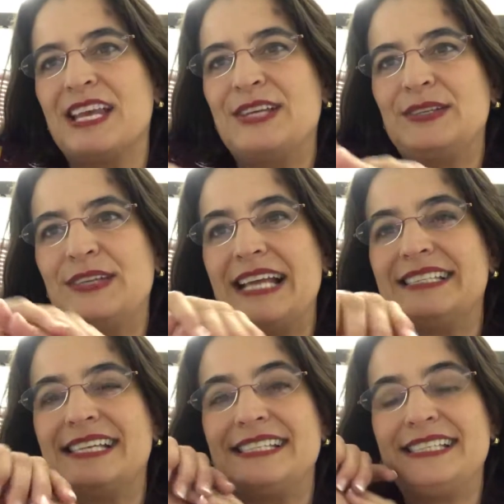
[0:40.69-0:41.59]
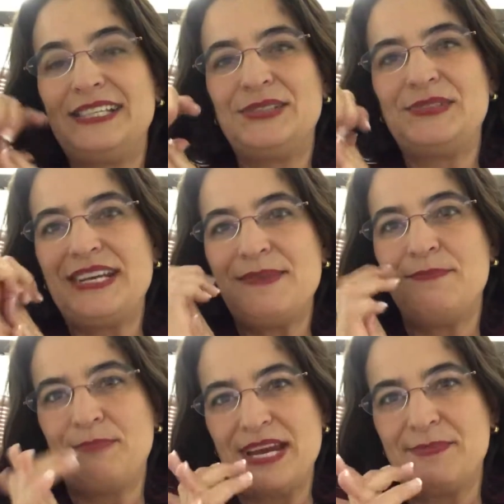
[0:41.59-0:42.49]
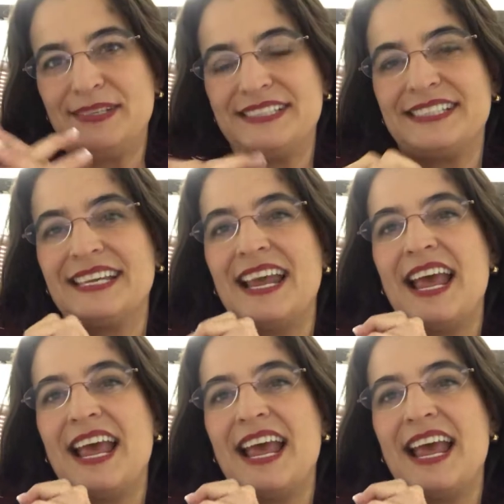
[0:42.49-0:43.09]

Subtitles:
So that's sensory impairment.